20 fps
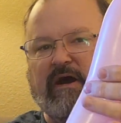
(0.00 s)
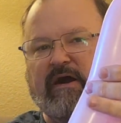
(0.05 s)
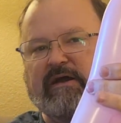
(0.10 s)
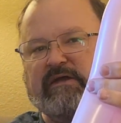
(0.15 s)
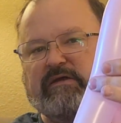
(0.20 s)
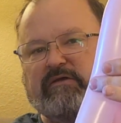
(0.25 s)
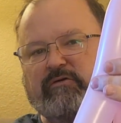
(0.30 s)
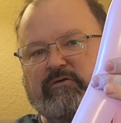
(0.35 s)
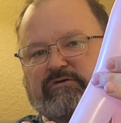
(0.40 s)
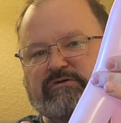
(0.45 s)
I like
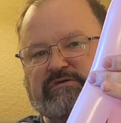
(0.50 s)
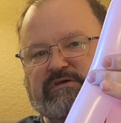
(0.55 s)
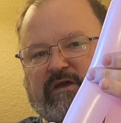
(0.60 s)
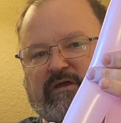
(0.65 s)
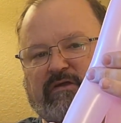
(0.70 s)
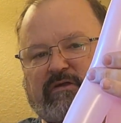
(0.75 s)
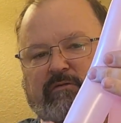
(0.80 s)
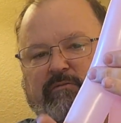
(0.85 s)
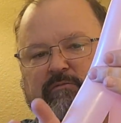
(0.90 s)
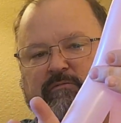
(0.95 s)
to do is just
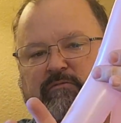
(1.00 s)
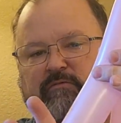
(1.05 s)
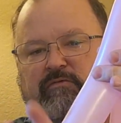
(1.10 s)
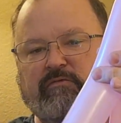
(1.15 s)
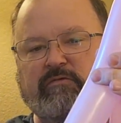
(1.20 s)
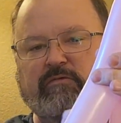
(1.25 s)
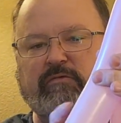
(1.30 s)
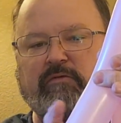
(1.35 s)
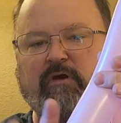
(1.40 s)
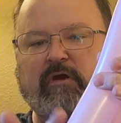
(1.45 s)
take
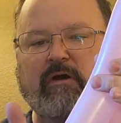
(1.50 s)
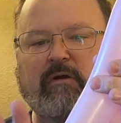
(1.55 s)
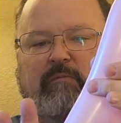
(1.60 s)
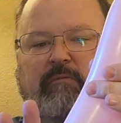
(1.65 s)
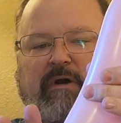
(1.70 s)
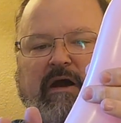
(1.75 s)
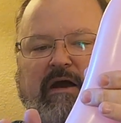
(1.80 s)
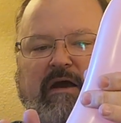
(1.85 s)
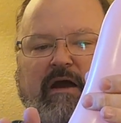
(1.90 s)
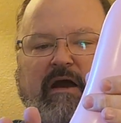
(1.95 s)

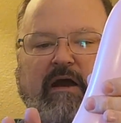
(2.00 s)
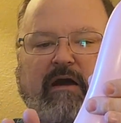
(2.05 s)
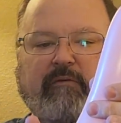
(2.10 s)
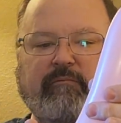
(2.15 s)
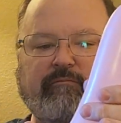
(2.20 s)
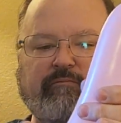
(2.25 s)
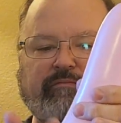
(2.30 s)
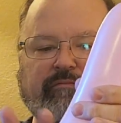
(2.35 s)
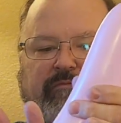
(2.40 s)
my